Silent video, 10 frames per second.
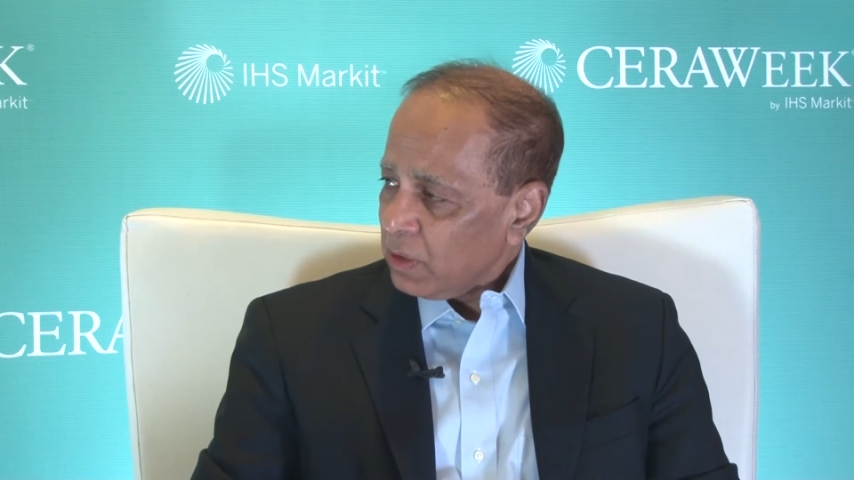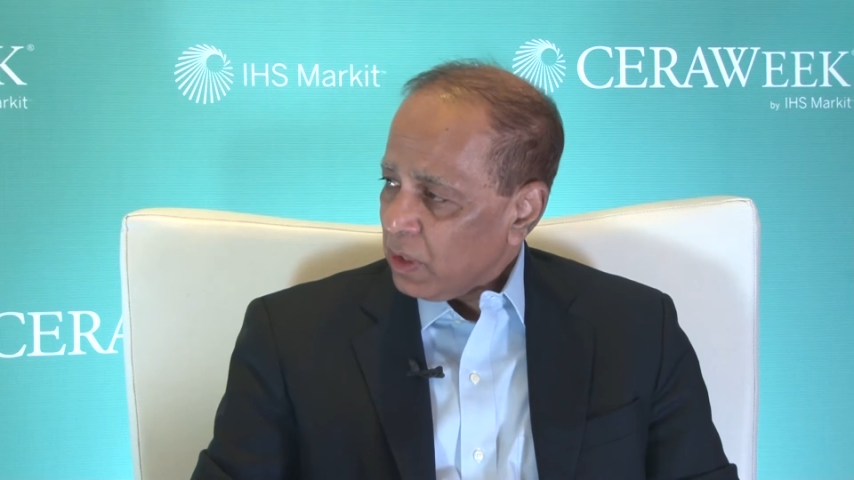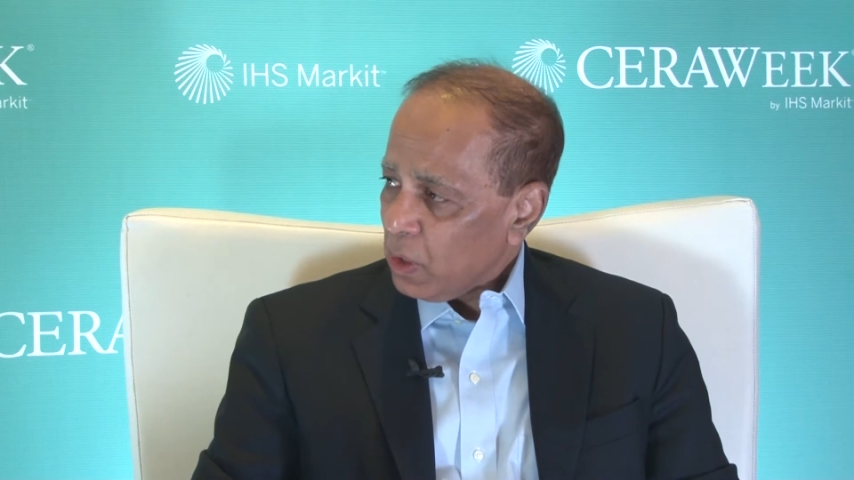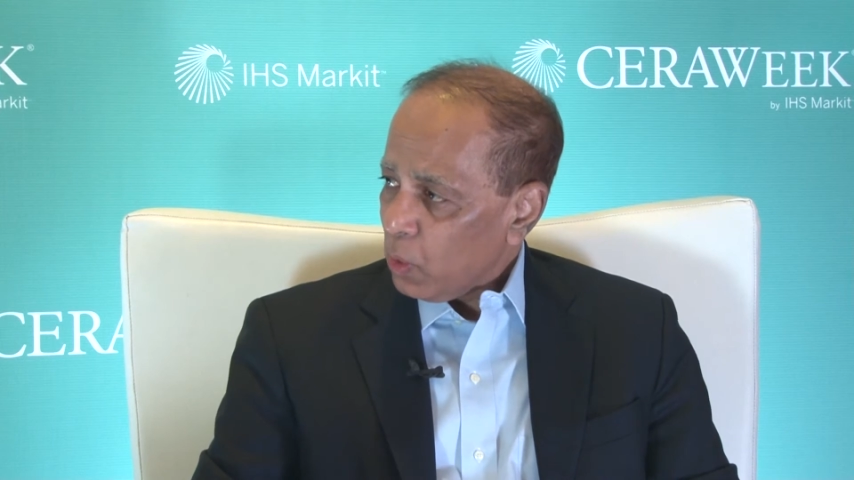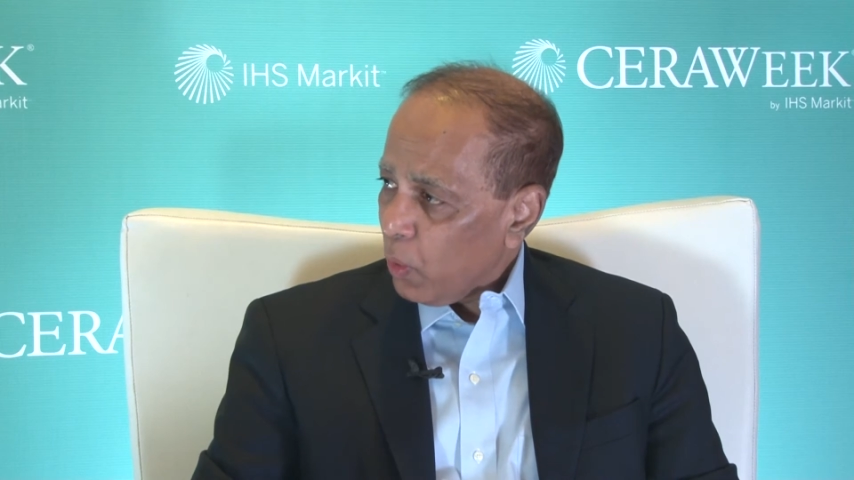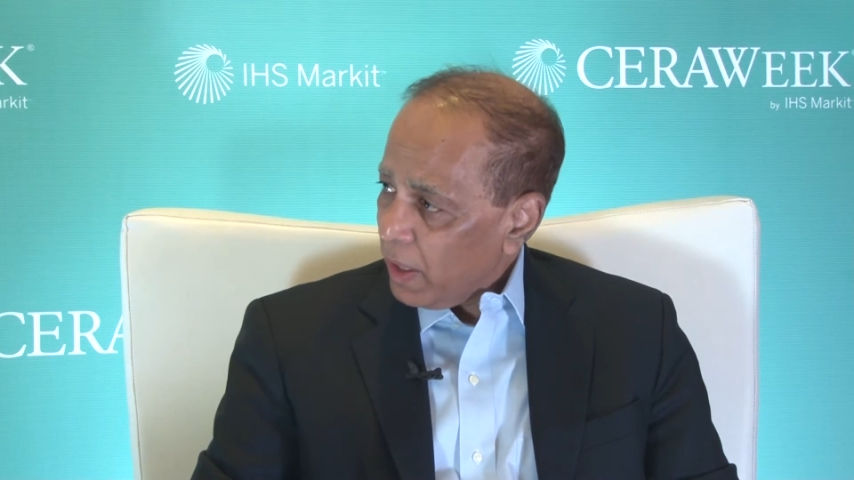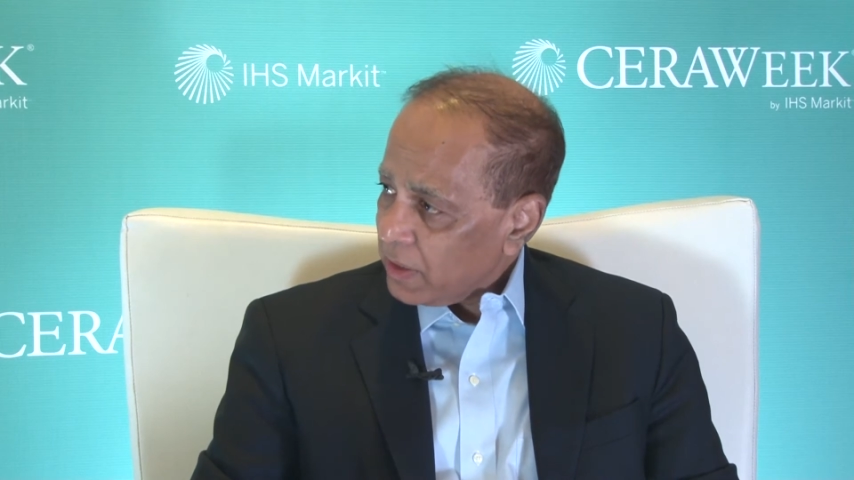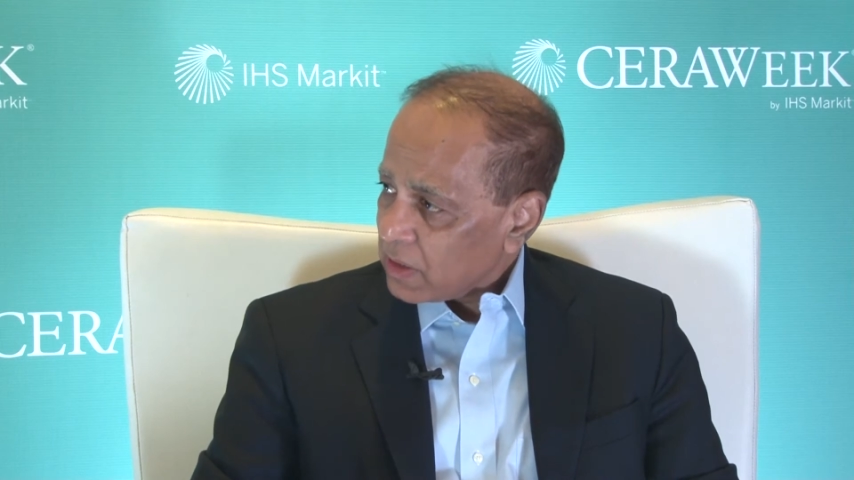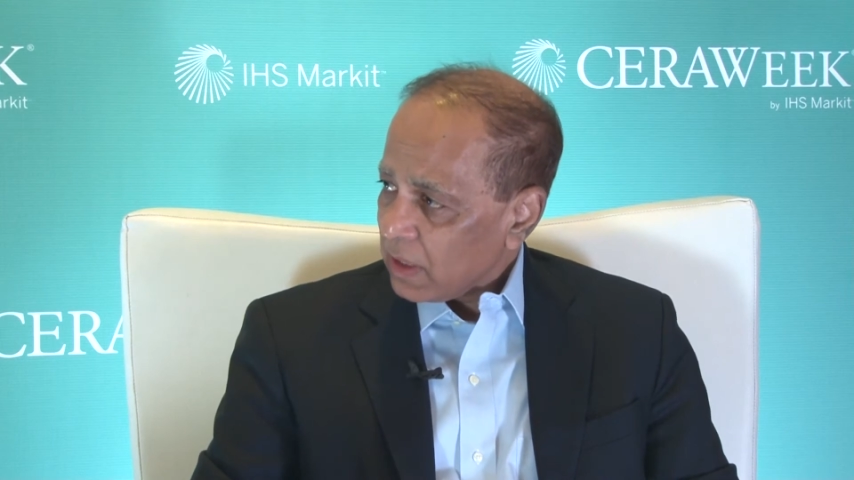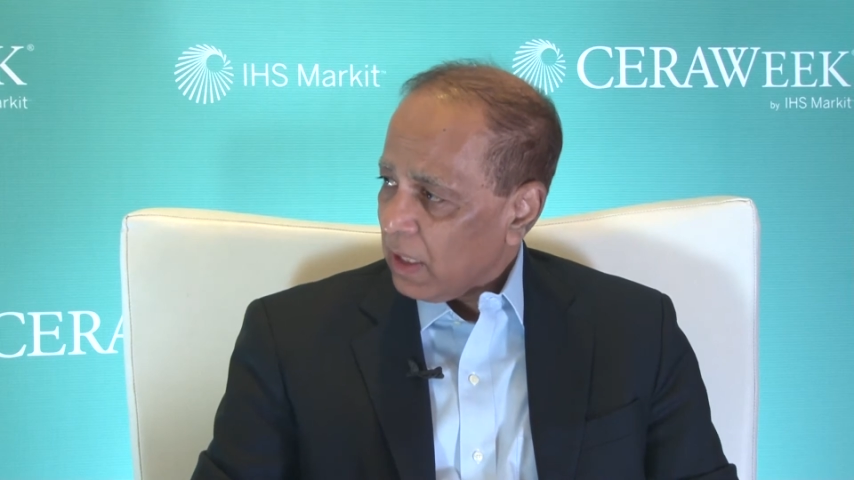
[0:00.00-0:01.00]
the
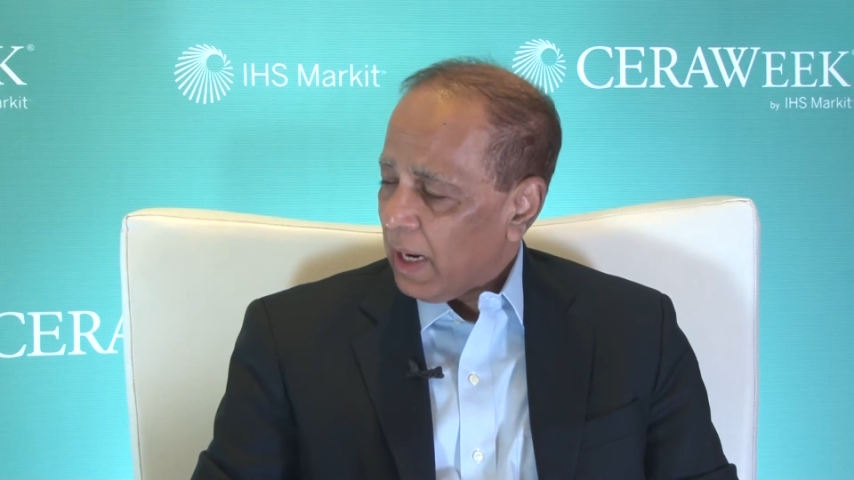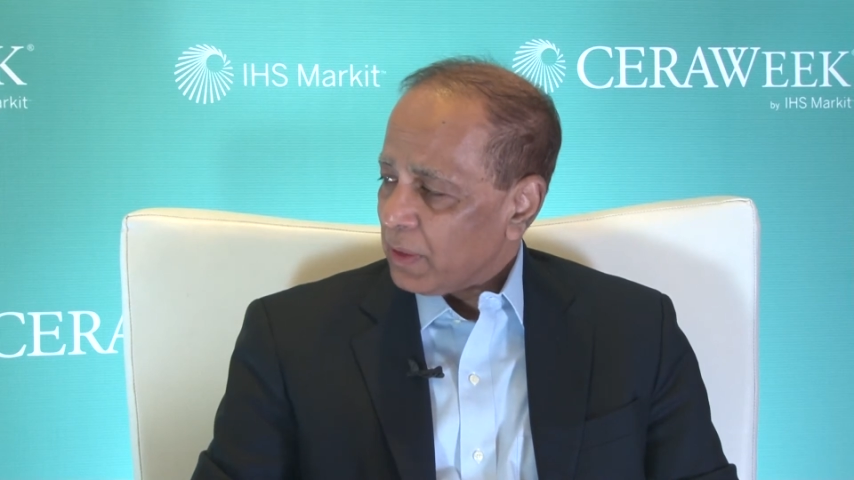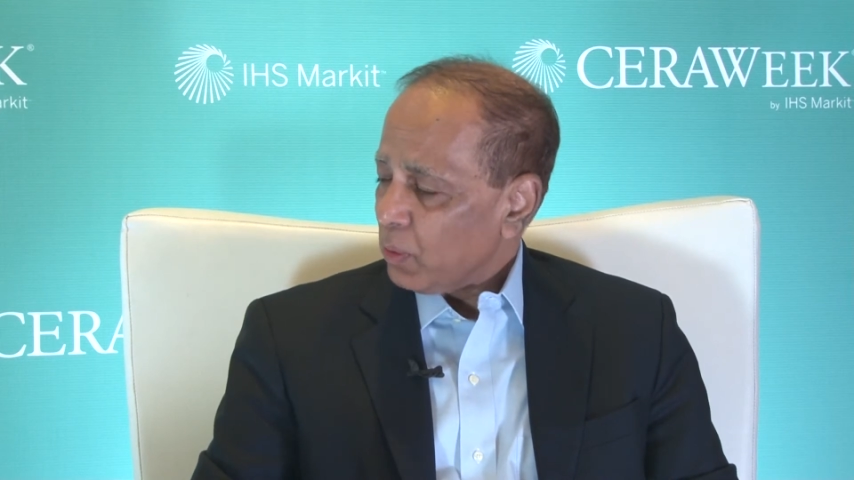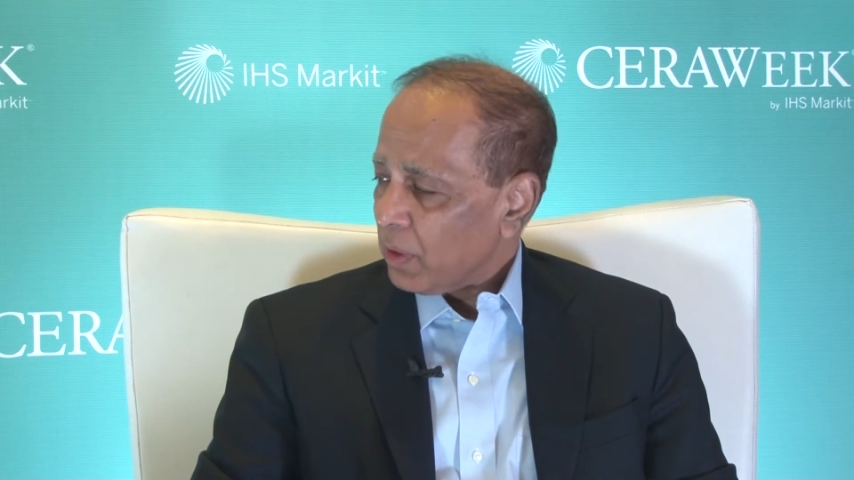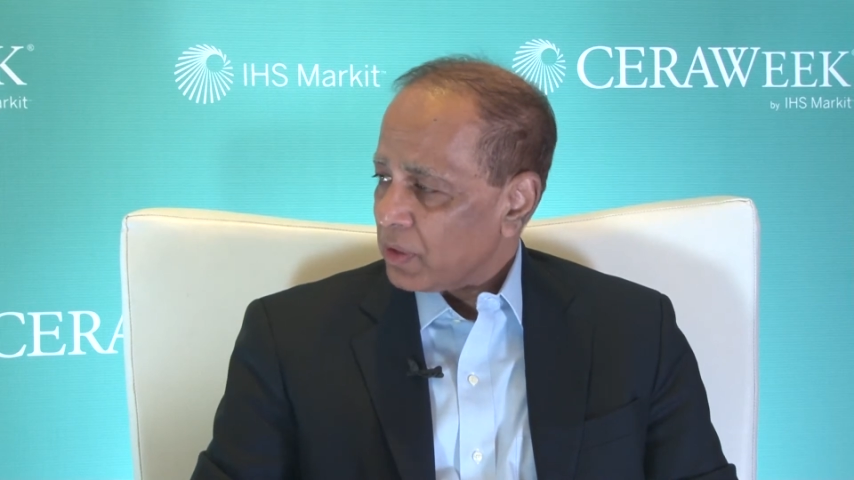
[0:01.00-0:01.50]
U.S., uh, I do not